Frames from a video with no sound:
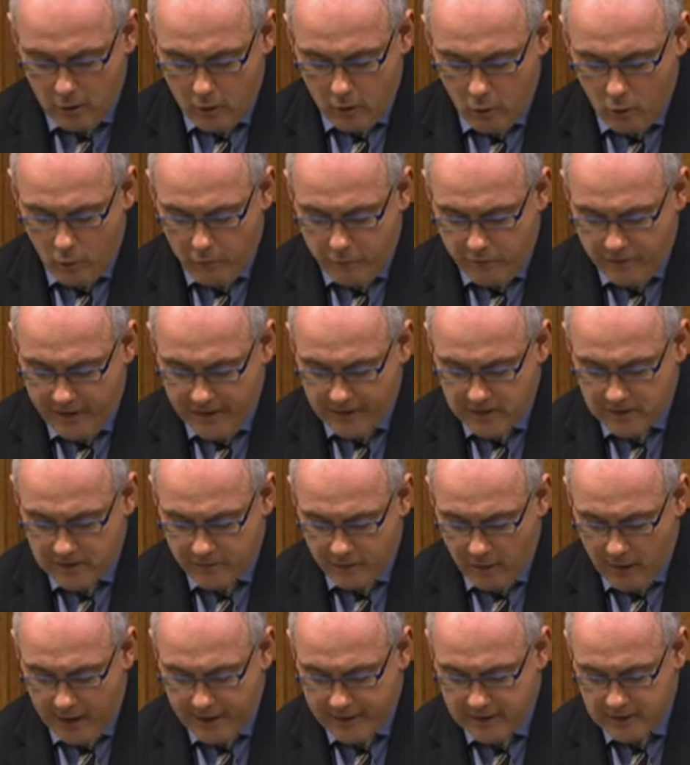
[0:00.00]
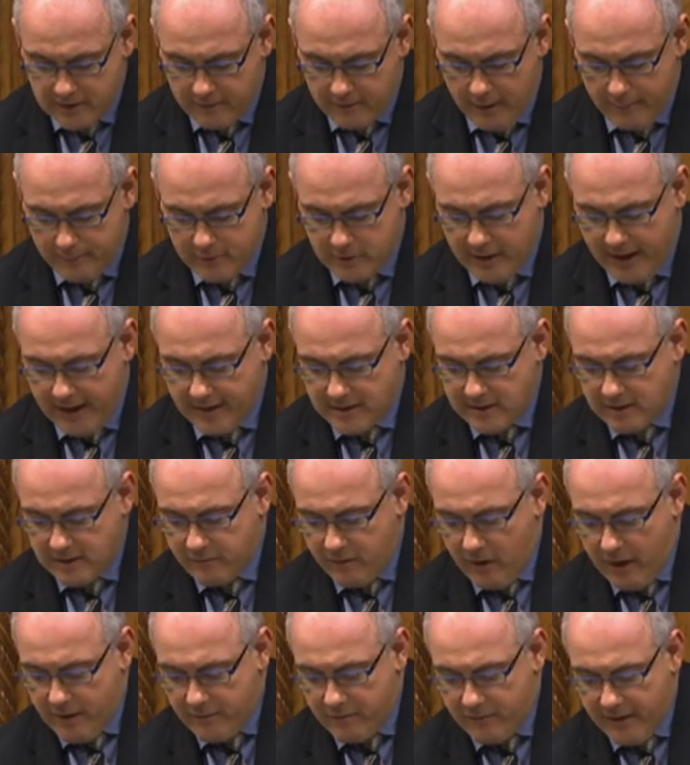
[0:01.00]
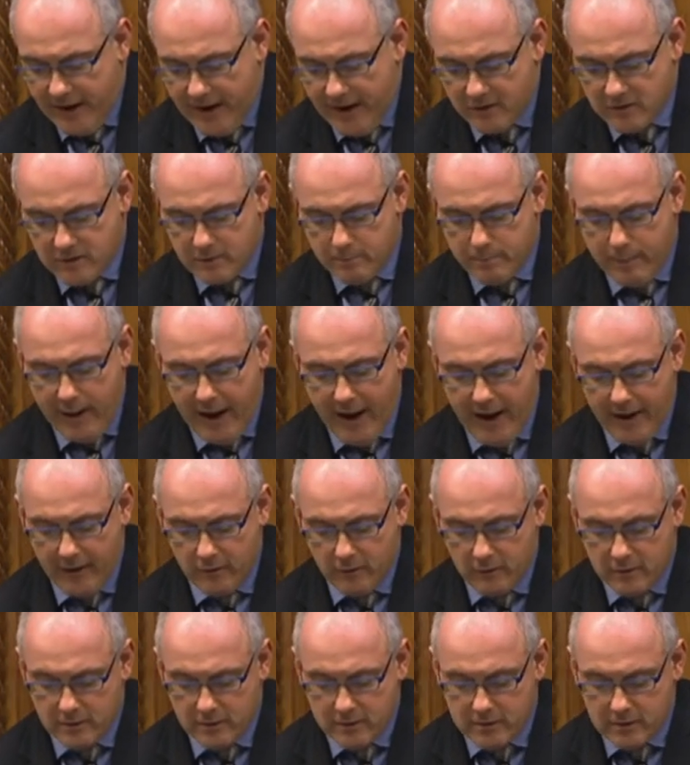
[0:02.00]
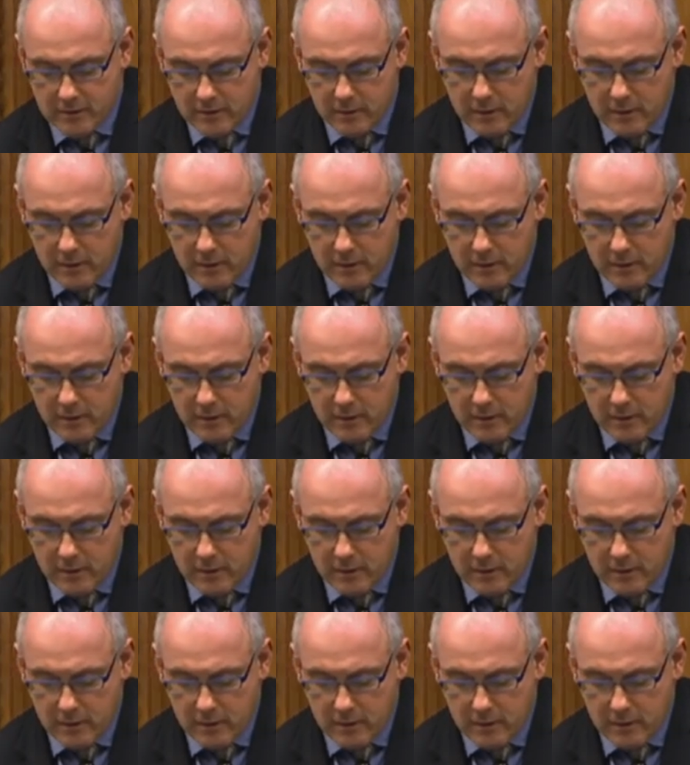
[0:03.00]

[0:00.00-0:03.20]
or face fines of up to £85,000.